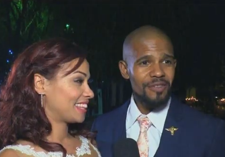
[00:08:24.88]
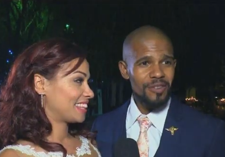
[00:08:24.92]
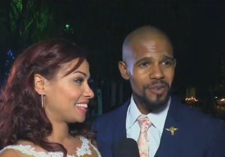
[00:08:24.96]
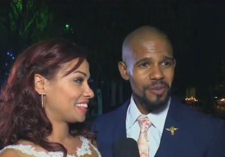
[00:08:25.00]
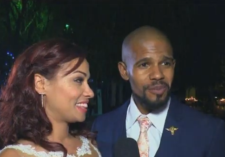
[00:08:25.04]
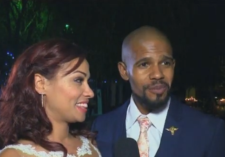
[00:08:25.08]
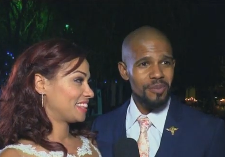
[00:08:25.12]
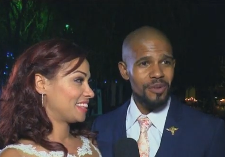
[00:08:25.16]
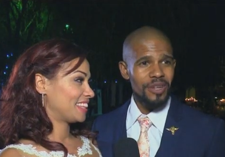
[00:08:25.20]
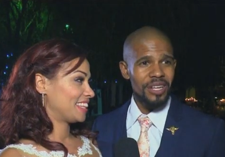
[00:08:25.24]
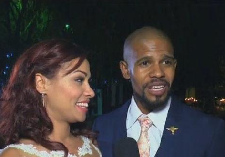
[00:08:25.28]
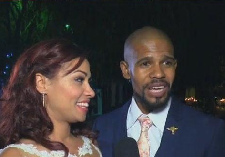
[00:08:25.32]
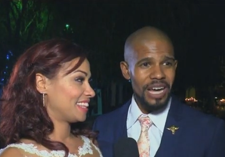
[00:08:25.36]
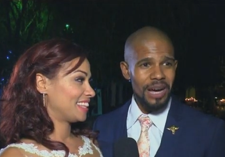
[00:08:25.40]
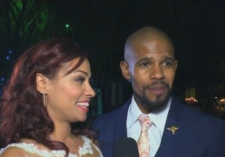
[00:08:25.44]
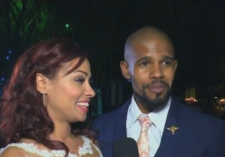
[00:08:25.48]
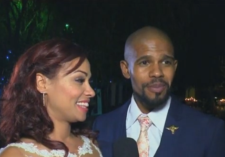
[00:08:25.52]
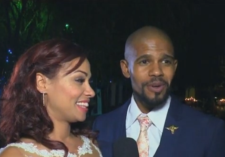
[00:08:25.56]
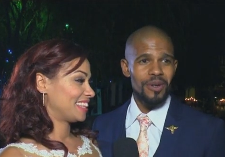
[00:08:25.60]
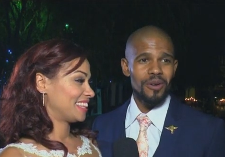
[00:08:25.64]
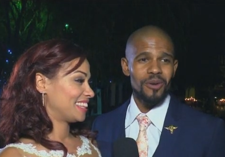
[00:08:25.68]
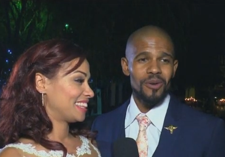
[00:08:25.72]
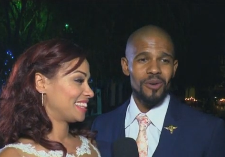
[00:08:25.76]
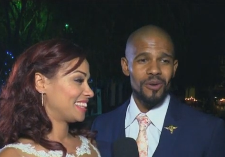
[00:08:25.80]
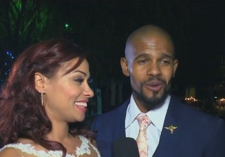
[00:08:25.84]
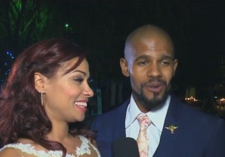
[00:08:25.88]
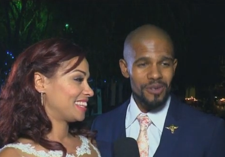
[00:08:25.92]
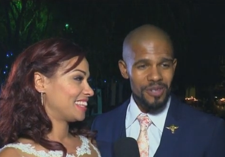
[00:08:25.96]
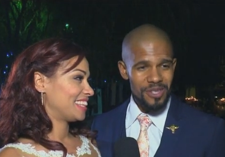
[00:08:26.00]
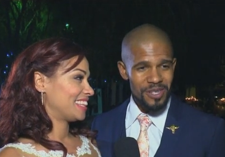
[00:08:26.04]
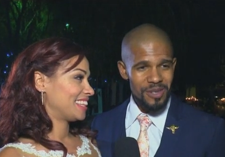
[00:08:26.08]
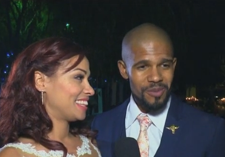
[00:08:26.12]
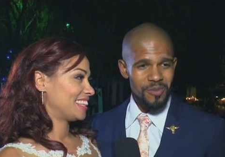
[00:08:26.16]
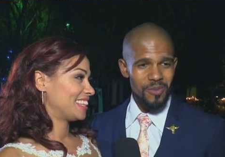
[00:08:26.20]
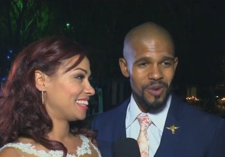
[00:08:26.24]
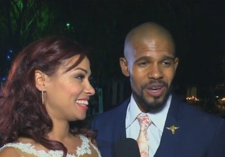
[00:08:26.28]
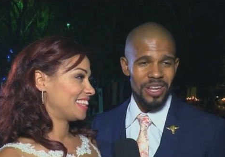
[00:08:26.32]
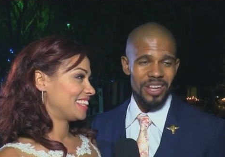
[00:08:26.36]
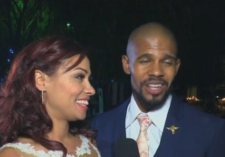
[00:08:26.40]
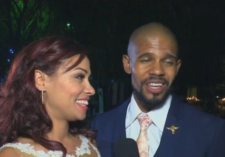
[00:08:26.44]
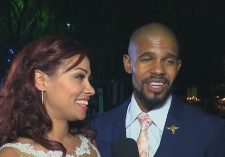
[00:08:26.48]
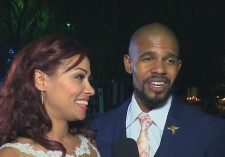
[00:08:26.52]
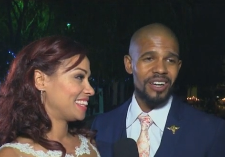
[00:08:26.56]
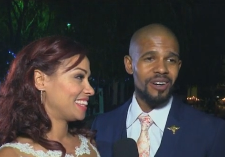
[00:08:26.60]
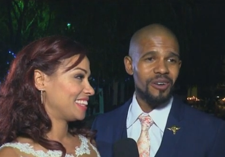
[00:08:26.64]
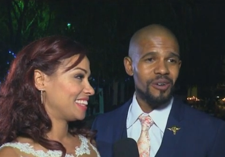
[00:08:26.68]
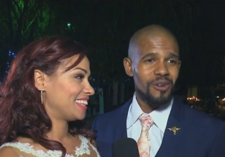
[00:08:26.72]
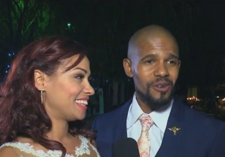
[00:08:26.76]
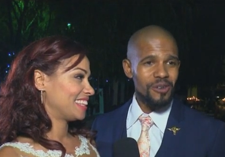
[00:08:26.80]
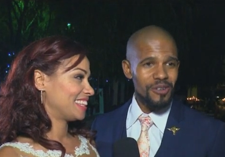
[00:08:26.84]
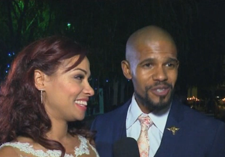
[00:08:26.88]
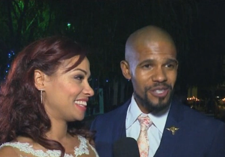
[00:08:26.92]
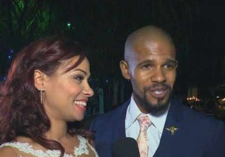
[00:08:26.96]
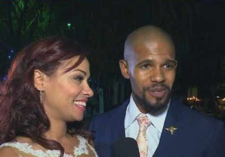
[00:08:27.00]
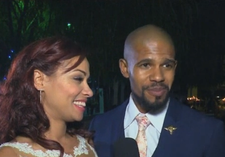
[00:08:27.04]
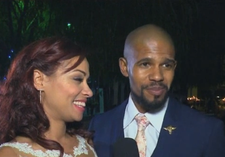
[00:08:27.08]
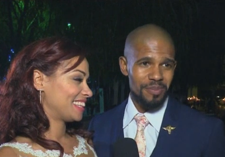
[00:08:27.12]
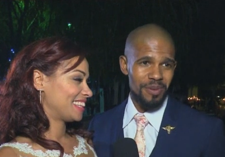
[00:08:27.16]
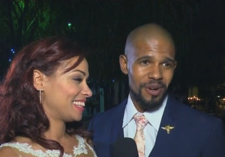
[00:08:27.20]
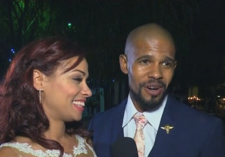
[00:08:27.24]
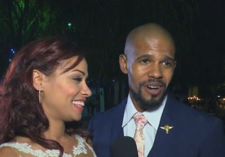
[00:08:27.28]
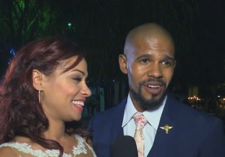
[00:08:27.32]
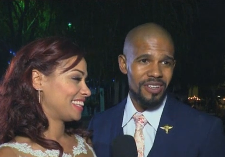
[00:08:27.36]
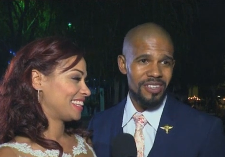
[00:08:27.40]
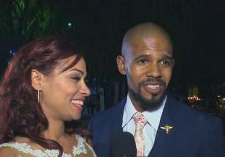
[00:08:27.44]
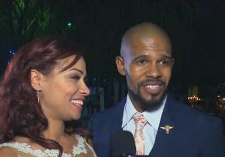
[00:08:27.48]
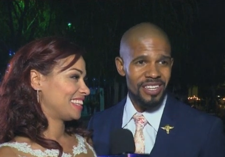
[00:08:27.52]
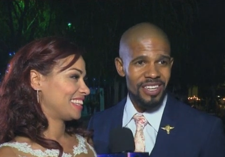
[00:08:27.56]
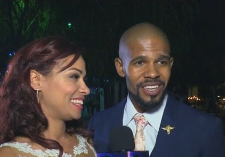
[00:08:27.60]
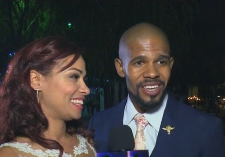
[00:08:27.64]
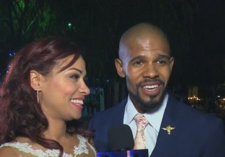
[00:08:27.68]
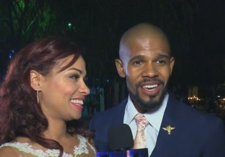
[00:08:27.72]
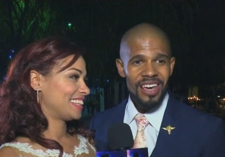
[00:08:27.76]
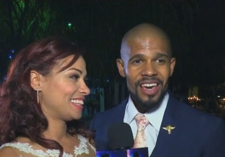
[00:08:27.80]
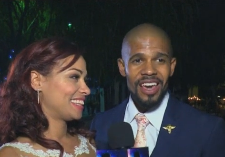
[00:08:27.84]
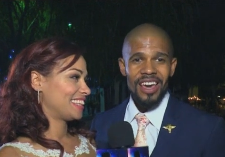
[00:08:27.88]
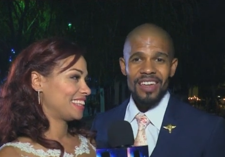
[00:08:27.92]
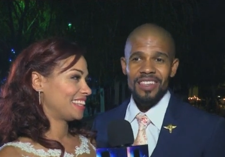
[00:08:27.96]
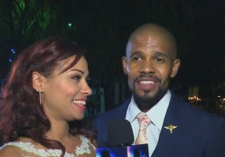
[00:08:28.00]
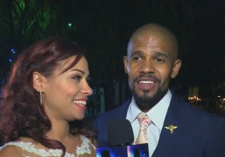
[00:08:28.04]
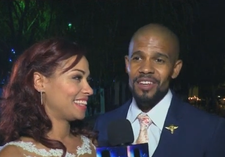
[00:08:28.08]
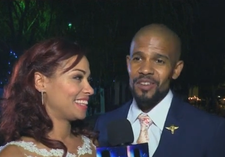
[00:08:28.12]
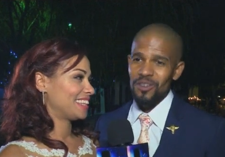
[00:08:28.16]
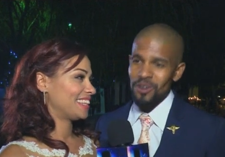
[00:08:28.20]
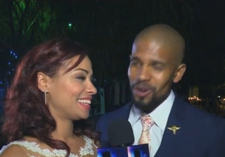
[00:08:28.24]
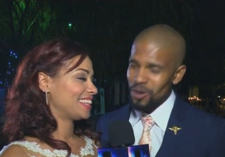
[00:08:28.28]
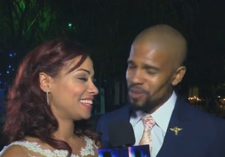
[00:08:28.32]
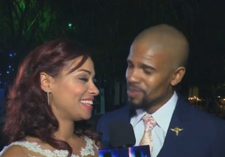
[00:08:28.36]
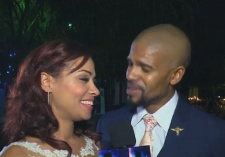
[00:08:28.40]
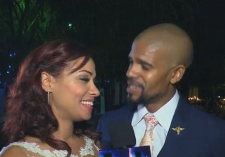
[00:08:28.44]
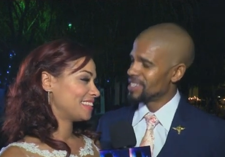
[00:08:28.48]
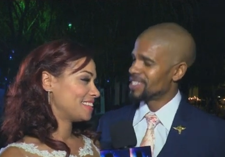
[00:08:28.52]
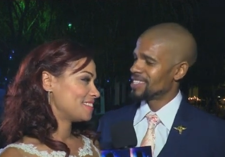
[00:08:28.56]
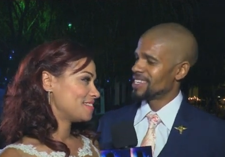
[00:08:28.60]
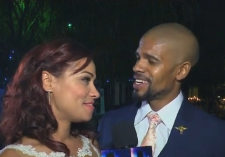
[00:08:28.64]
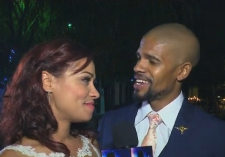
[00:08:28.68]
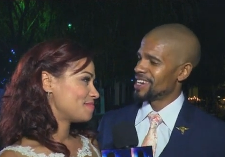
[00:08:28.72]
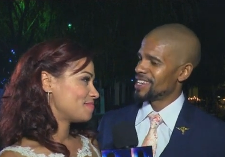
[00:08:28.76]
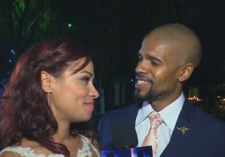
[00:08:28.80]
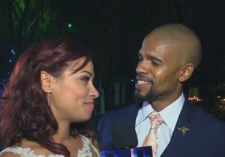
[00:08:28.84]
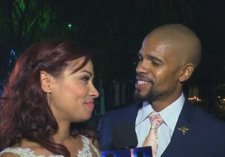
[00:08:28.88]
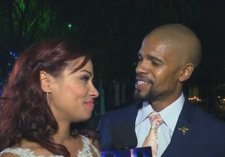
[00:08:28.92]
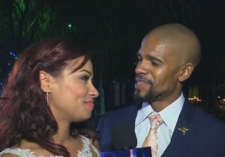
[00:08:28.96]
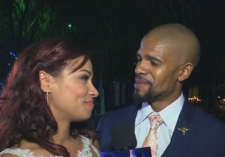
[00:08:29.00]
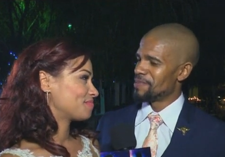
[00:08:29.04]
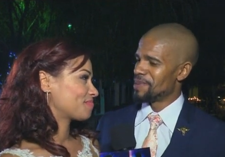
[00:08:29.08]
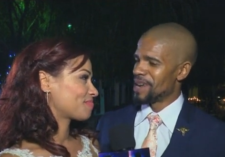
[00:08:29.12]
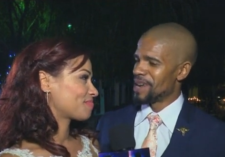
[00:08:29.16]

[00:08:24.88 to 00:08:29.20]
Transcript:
Speaker 1: for putting up an awesome wedding, an awesome party. They normally say it's the